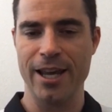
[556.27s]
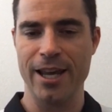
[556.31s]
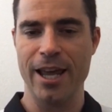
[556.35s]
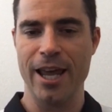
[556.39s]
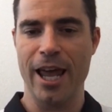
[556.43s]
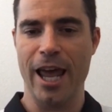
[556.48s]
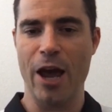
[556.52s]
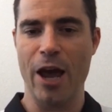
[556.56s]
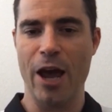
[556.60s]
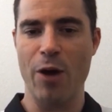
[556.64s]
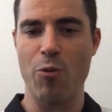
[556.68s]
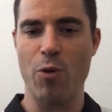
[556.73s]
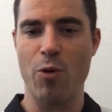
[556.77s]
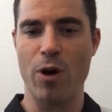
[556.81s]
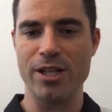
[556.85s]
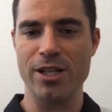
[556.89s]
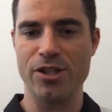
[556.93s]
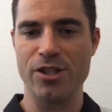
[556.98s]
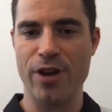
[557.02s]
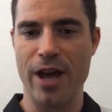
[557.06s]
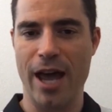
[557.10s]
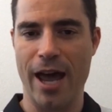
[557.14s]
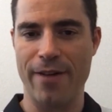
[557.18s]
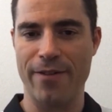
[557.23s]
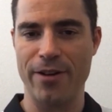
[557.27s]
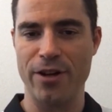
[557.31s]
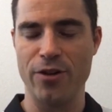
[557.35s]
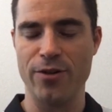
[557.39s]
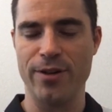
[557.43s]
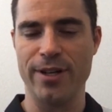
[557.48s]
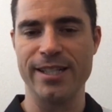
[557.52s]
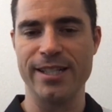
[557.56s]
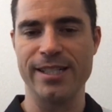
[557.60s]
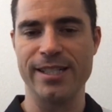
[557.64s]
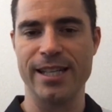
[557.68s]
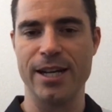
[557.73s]
And once you have it, you
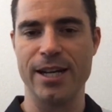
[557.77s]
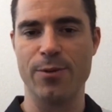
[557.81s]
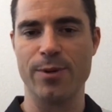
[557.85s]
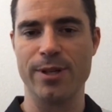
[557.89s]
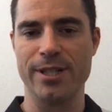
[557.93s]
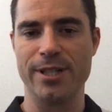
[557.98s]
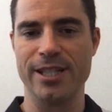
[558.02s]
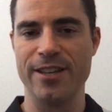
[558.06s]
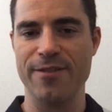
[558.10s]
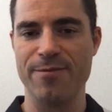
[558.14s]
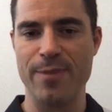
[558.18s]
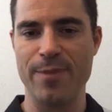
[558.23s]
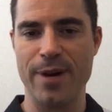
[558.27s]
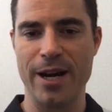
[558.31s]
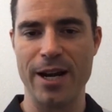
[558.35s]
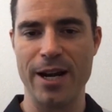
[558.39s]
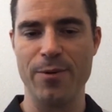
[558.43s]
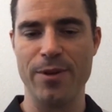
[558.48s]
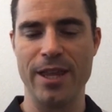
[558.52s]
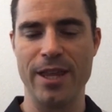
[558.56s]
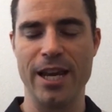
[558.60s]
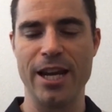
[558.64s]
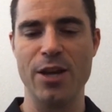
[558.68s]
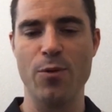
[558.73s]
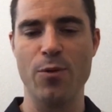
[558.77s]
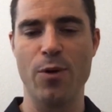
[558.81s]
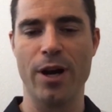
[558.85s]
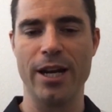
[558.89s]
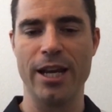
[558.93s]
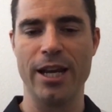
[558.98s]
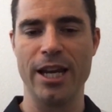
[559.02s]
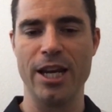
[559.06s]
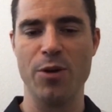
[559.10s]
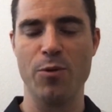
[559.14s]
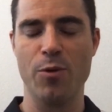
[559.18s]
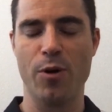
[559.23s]
can send and receive money with anyone,
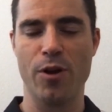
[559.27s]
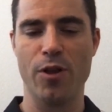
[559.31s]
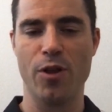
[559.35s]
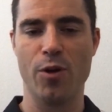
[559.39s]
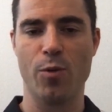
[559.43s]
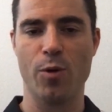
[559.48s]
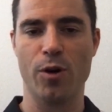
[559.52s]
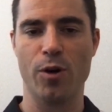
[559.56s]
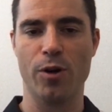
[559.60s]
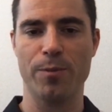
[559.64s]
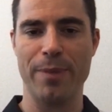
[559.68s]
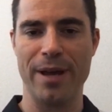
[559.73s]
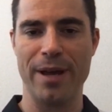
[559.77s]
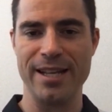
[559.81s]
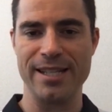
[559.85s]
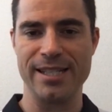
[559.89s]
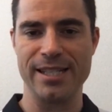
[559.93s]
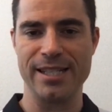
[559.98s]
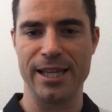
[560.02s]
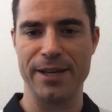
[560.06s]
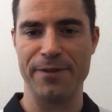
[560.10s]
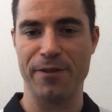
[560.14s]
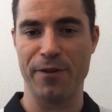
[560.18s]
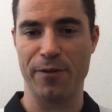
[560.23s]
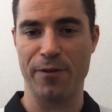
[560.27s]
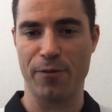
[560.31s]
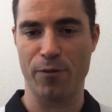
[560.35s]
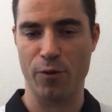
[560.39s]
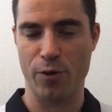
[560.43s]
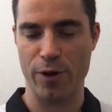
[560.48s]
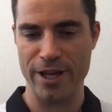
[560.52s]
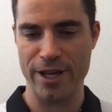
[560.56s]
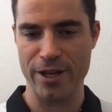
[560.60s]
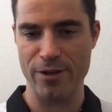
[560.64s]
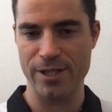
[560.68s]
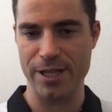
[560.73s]
anywhere in the world, basically for
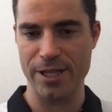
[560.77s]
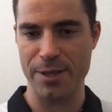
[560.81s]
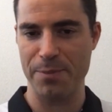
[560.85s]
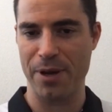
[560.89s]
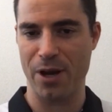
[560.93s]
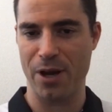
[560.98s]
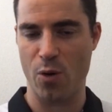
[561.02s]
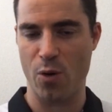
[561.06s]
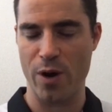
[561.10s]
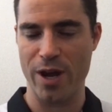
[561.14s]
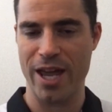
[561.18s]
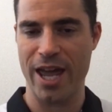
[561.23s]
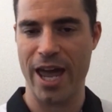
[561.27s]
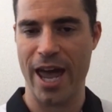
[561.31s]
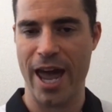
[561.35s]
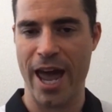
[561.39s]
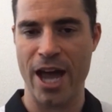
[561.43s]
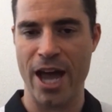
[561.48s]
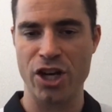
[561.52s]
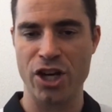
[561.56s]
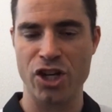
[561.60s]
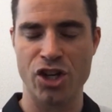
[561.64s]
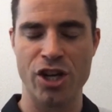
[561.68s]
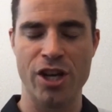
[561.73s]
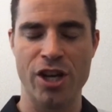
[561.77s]
free using Bitcoin Cash.